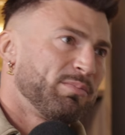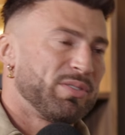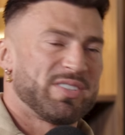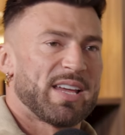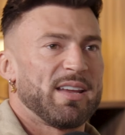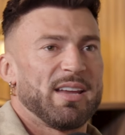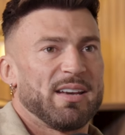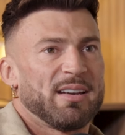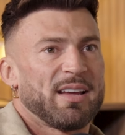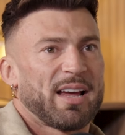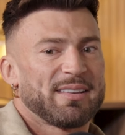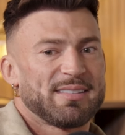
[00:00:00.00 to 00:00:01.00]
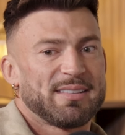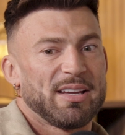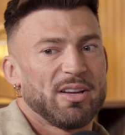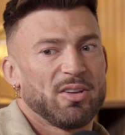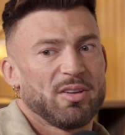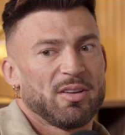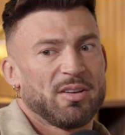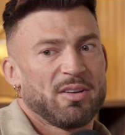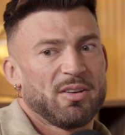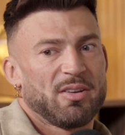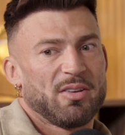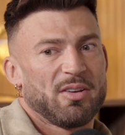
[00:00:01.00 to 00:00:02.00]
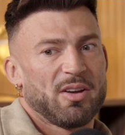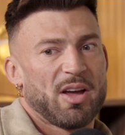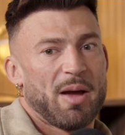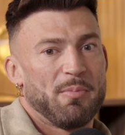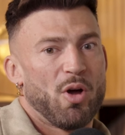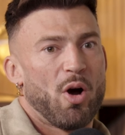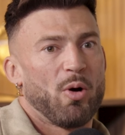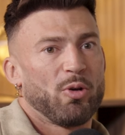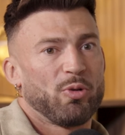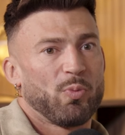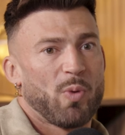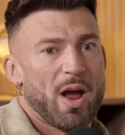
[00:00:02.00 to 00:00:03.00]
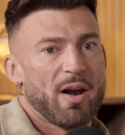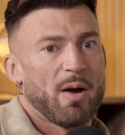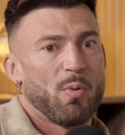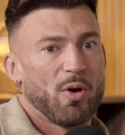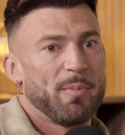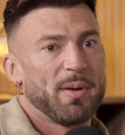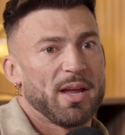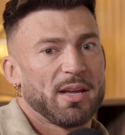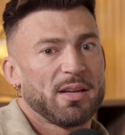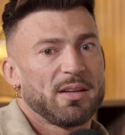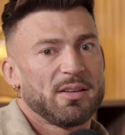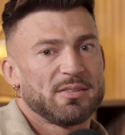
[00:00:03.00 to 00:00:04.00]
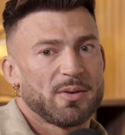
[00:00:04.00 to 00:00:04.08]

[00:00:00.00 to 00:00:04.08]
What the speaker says: presenting, I still am not where I want to be.